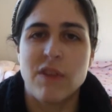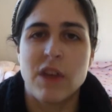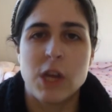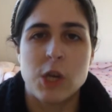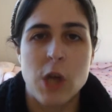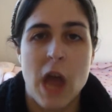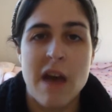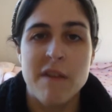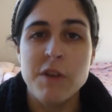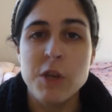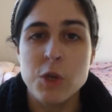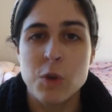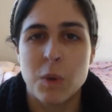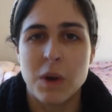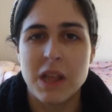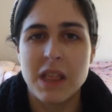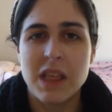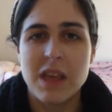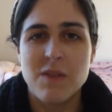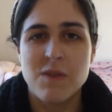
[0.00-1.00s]
like having
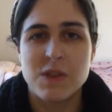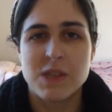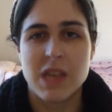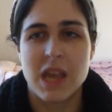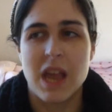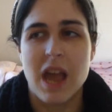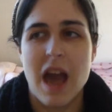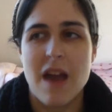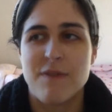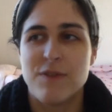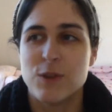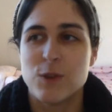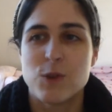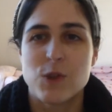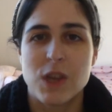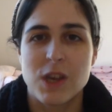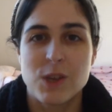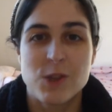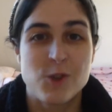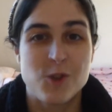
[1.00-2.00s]
20 life is like, I feel
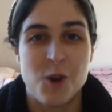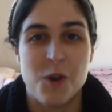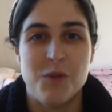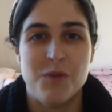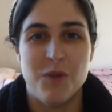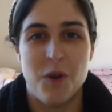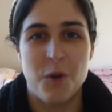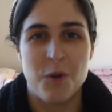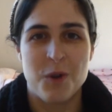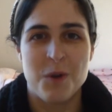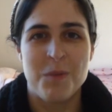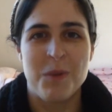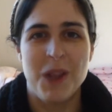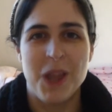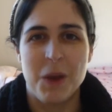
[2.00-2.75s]
like so vulnerable.